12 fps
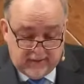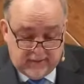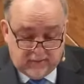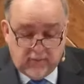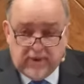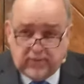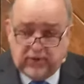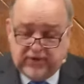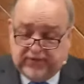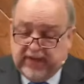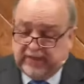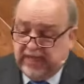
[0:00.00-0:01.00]
Remember in
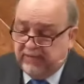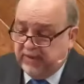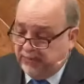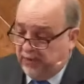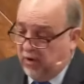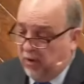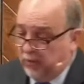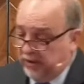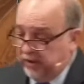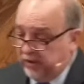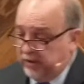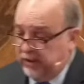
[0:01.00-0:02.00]
Philemon, Paul
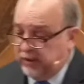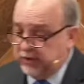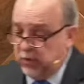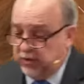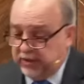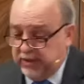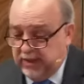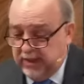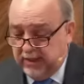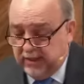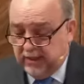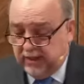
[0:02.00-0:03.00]
would exhort
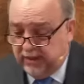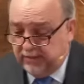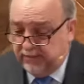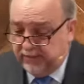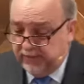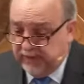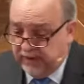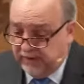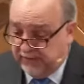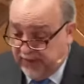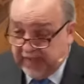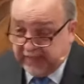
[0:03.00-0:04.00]
um, uh,
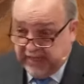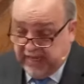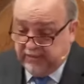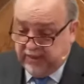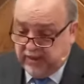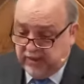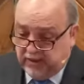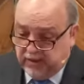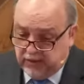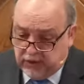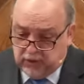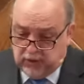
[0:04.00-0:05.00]
Philemon
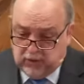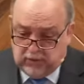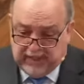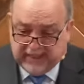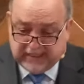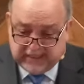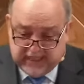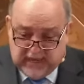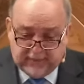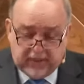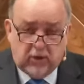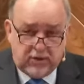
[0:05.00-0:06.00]
to
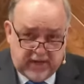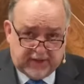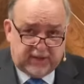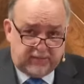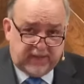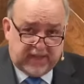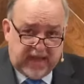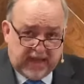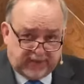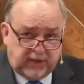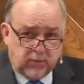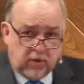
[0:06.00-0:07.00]
accept Onesimus
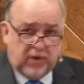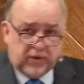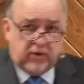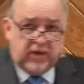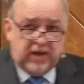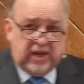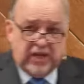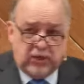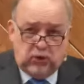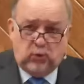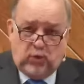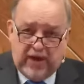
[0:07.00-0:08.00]
as a brother, and
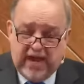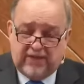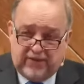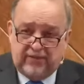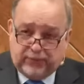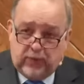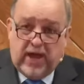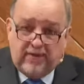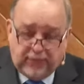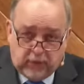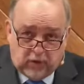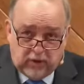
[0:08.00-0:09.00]
you will have him
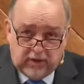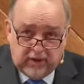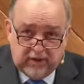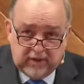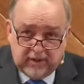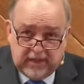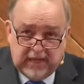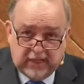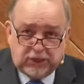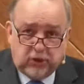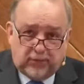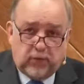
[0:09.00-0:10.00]
forever. He
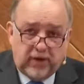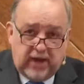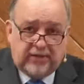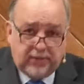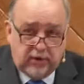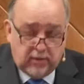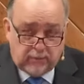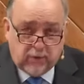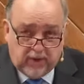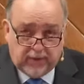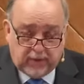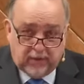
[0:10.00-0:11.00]
is your forever
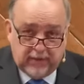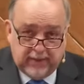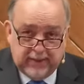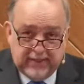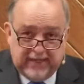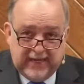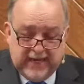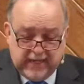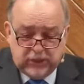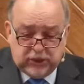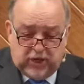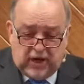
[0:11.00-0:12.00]
brother.
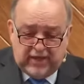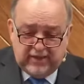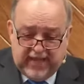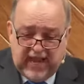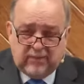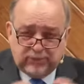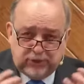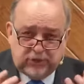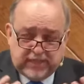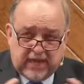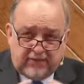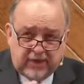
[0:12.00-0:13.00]
And John captures
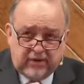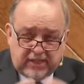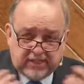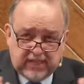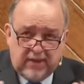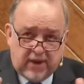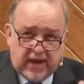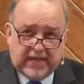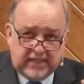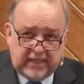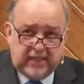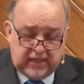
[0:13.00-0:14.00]
that very same
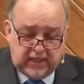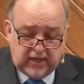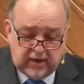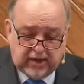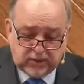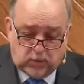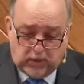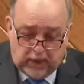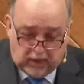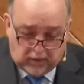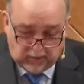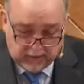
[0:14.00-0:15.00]
idea here as
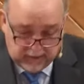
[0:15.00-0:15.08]
well.